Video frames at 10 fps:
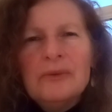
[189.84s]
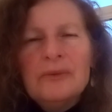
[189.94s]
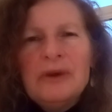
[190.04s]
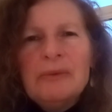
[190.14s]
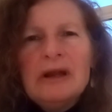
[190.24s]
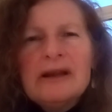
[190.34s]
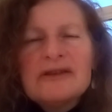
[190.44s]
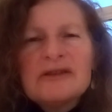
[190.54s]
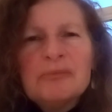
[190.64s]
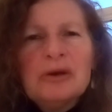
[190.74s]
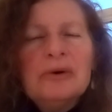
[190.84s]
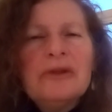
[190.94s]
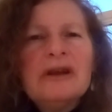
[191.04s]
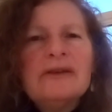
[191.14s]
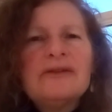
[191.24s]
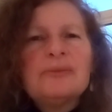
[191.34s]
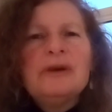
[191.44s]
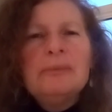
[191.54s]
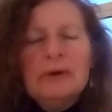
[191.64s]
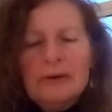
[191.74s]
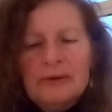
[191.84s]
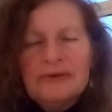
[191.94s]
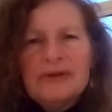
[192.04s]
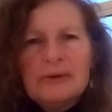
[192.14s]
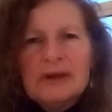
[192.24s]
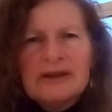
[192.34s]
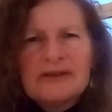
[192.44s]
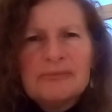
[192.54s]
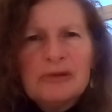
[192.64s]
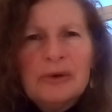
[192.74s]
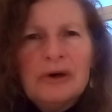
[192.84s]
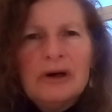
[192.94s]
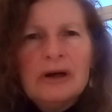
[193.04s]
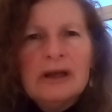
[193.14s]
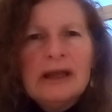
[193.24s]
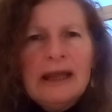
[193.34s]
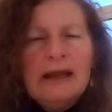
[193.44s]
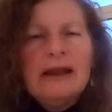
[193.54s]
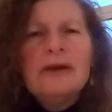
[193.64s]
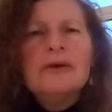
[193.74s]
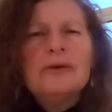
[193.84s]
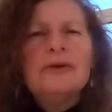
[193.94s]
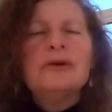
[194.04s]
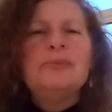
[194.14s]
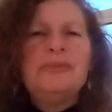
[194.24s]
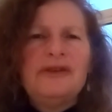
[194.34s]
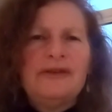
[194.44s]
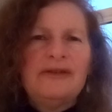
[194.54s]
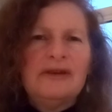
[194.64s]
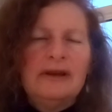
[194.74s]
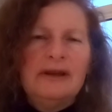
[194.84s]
we will explore this. We will also explore healing herbs